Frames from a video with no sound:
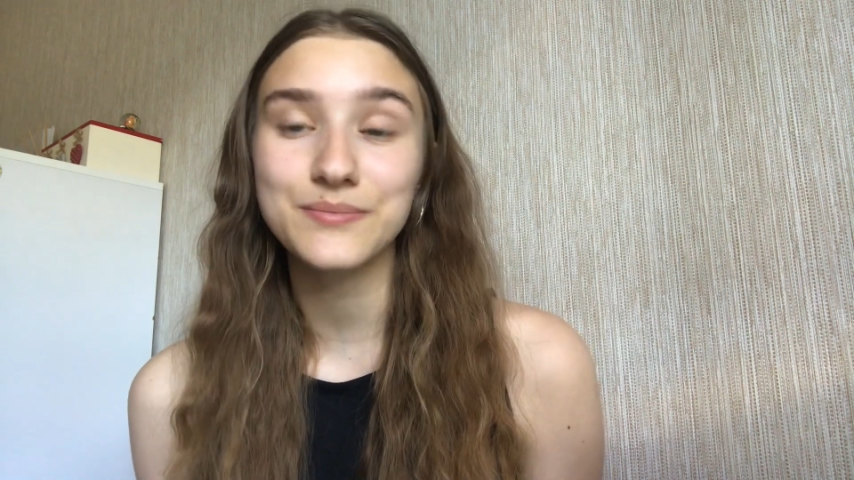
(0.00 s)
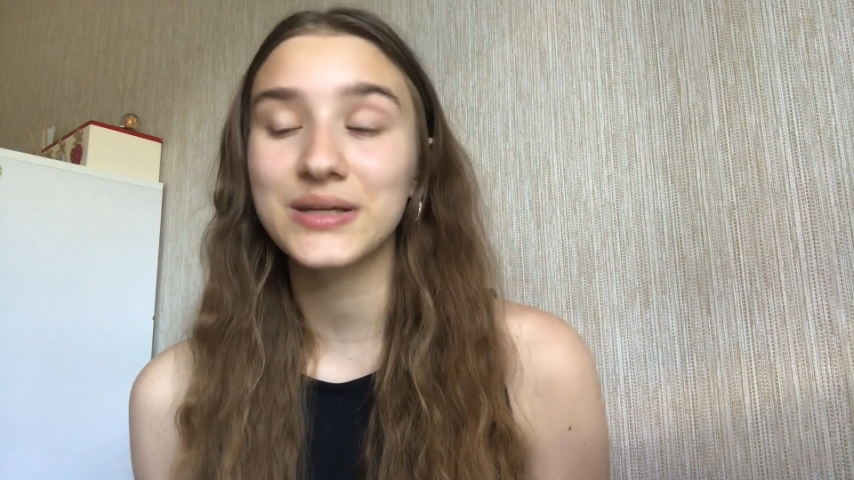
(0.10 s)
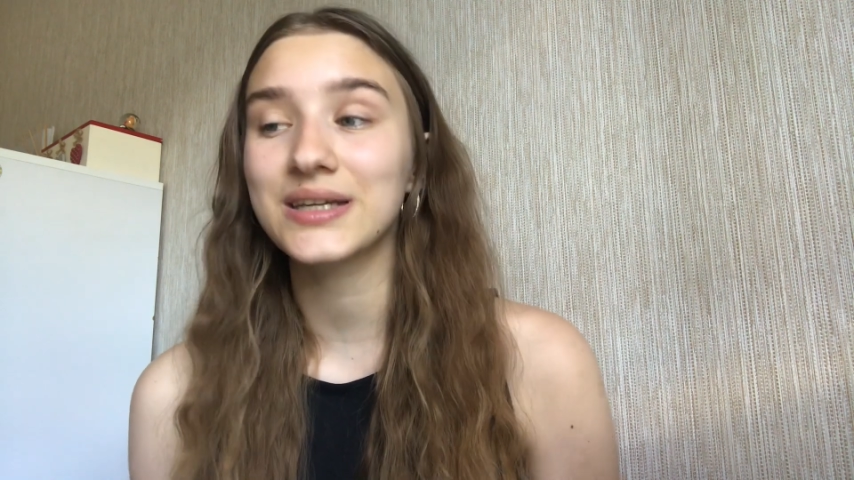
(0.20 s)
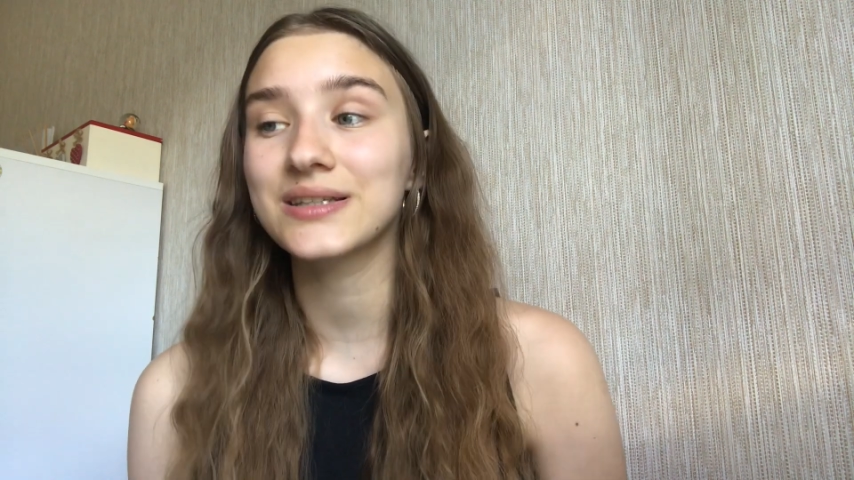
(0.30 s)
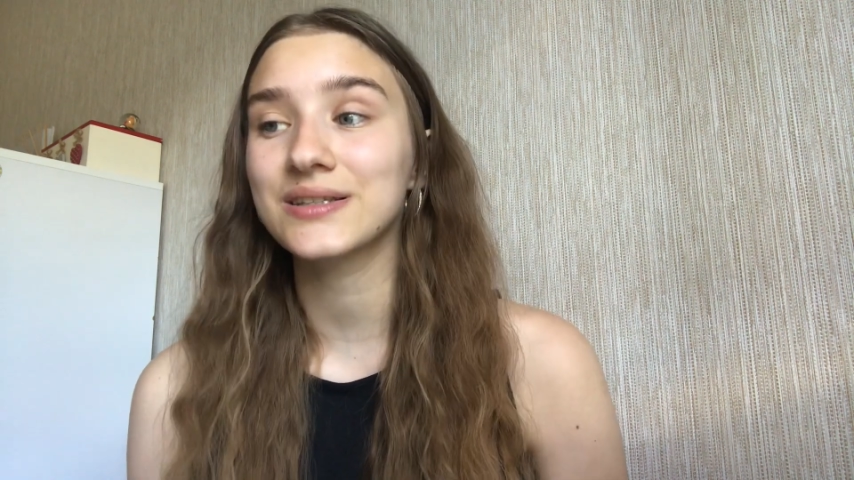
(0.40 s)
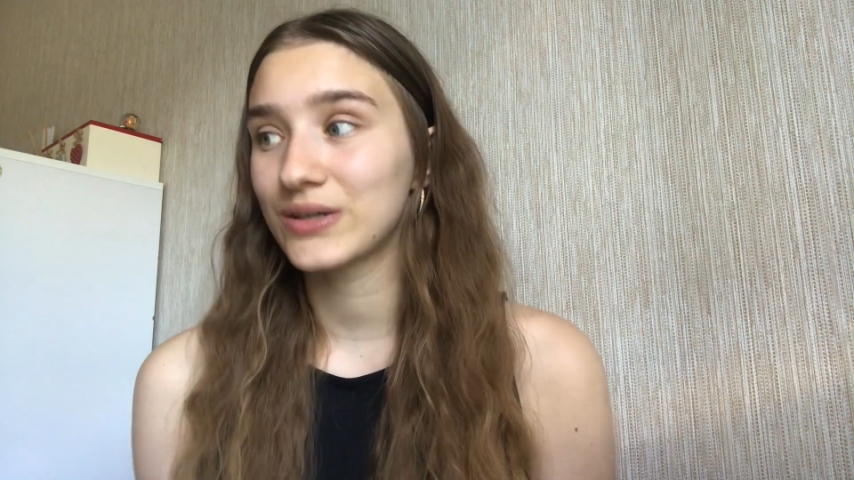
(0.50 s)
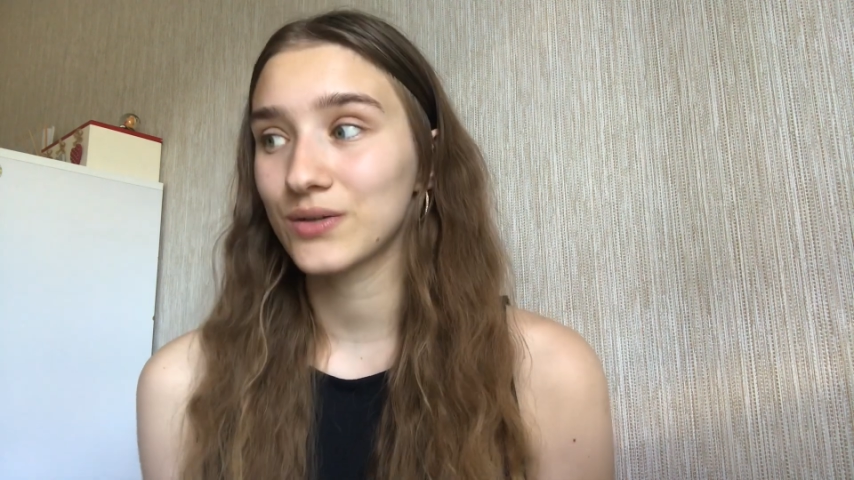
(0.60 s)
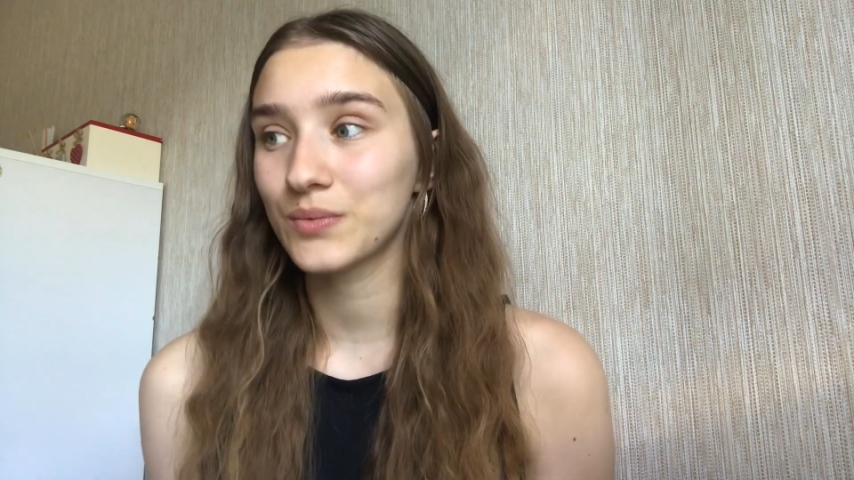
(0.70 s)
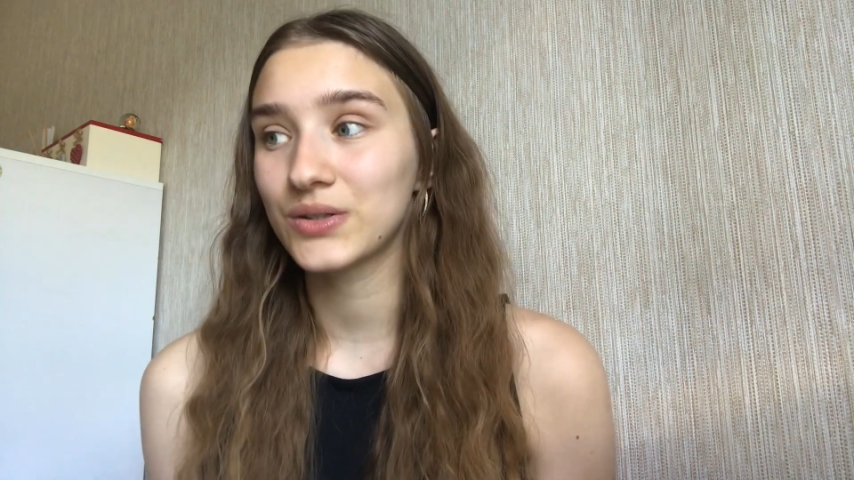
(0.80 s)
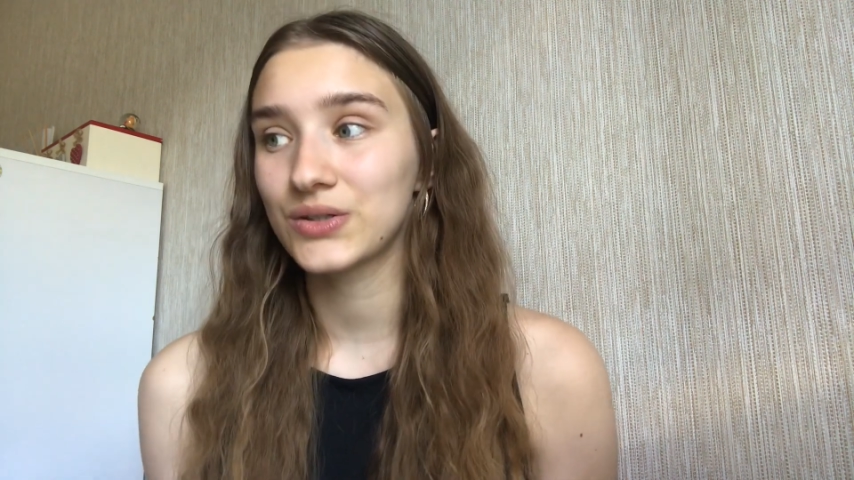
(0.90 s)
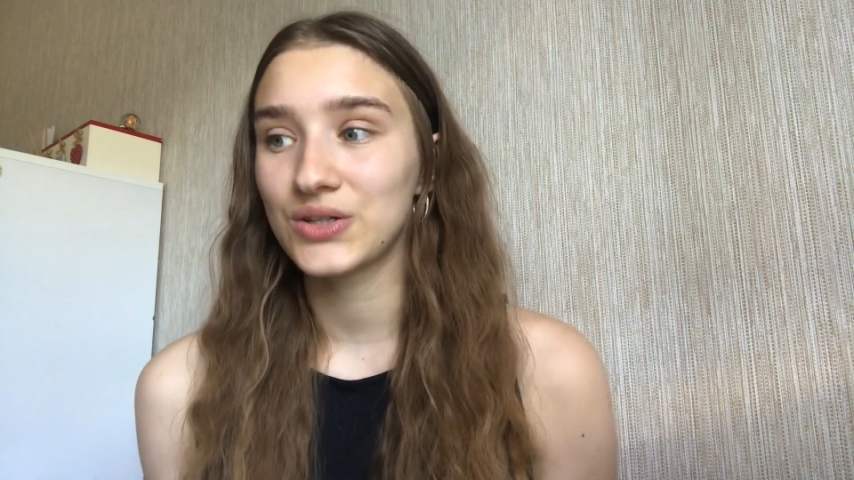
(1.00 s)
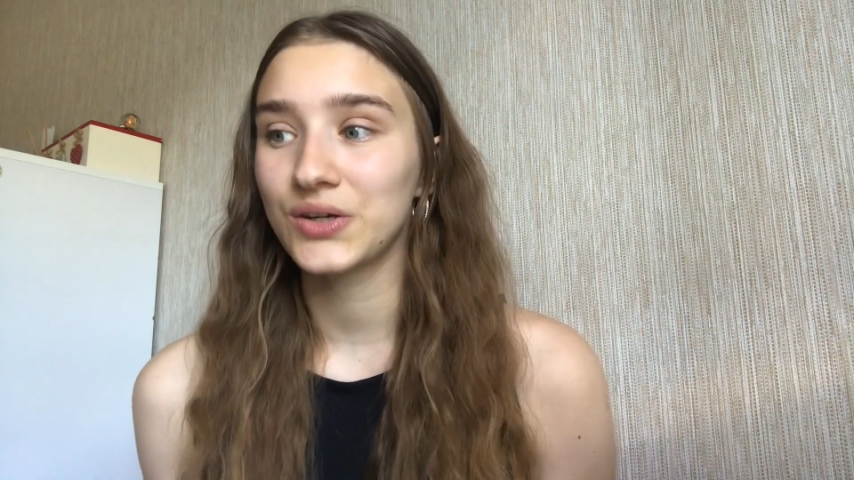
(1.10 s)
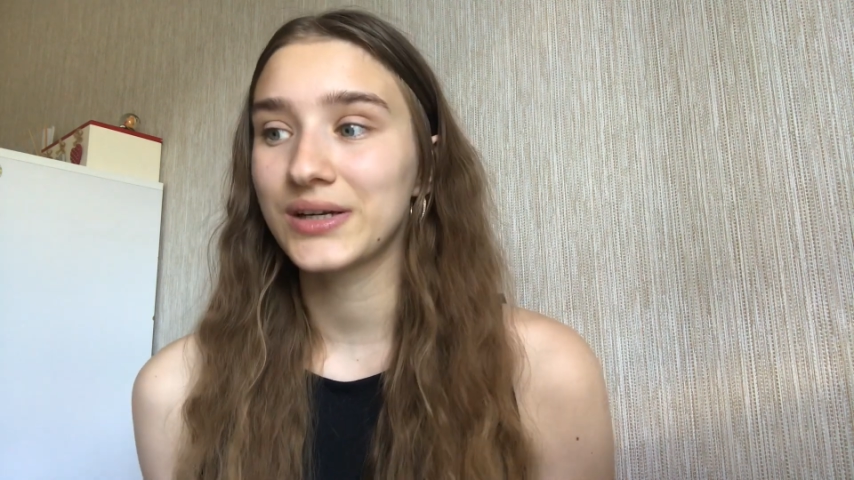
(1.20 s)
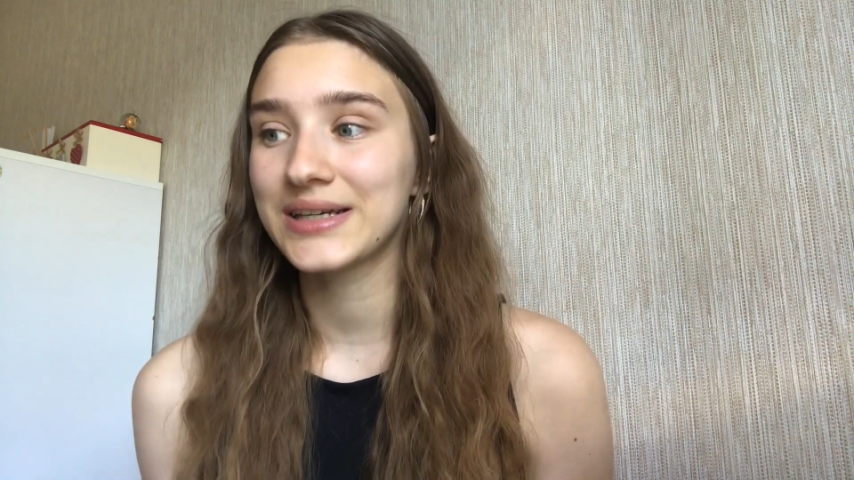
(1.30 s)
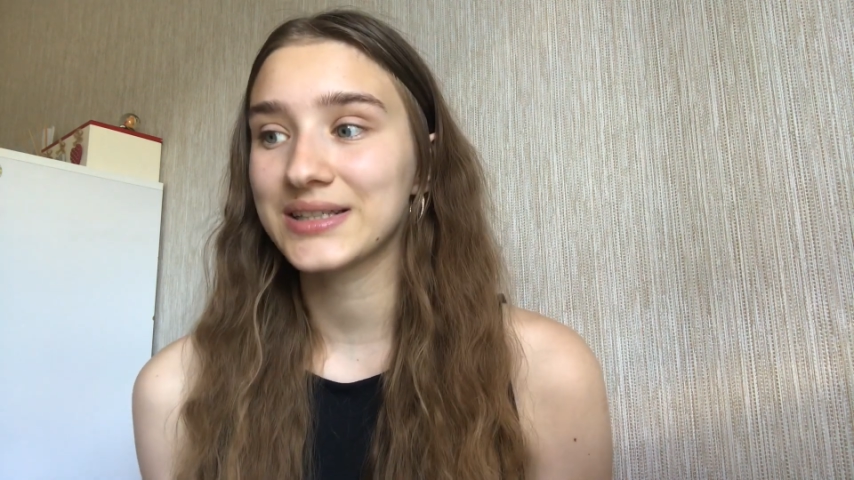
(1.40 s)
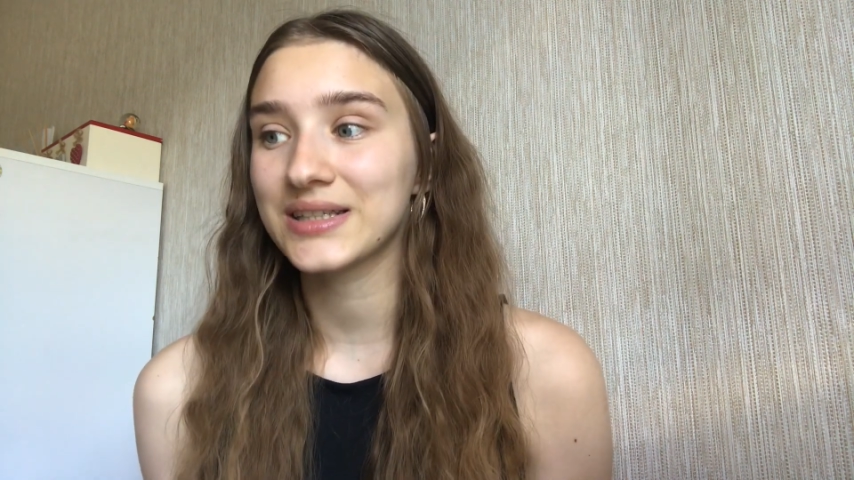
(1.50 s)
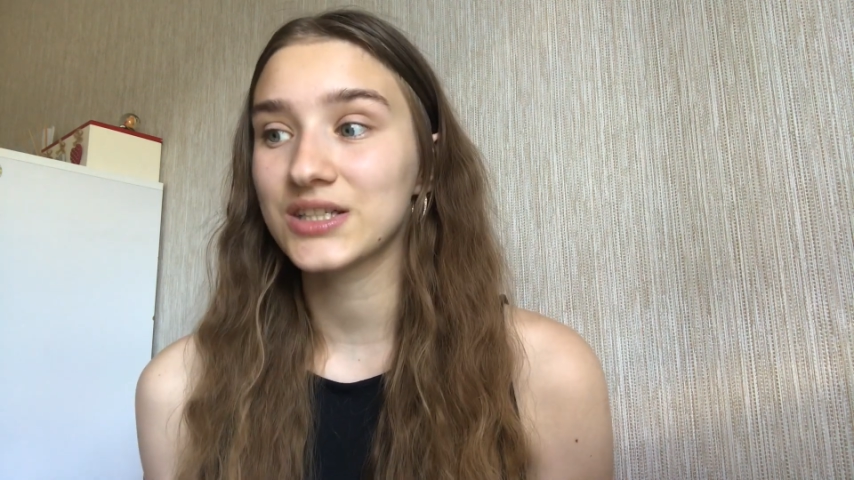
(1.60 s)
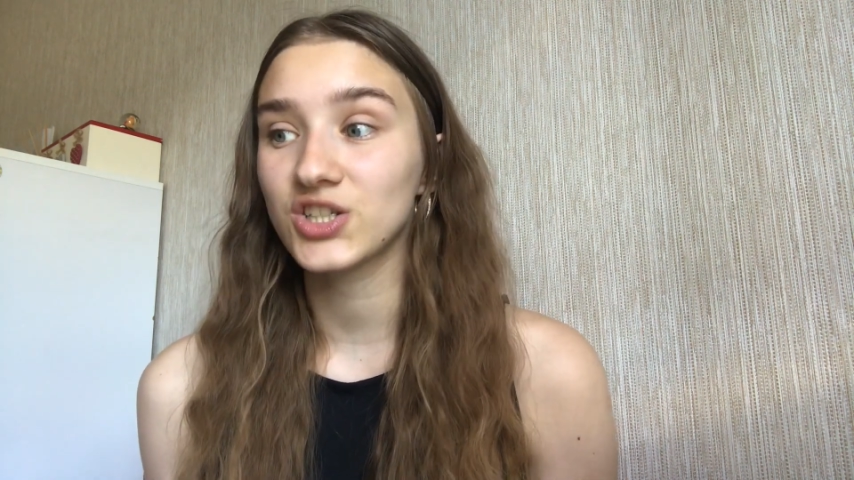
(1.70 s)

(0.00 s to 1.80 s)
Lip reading: because you end up with a to-do list that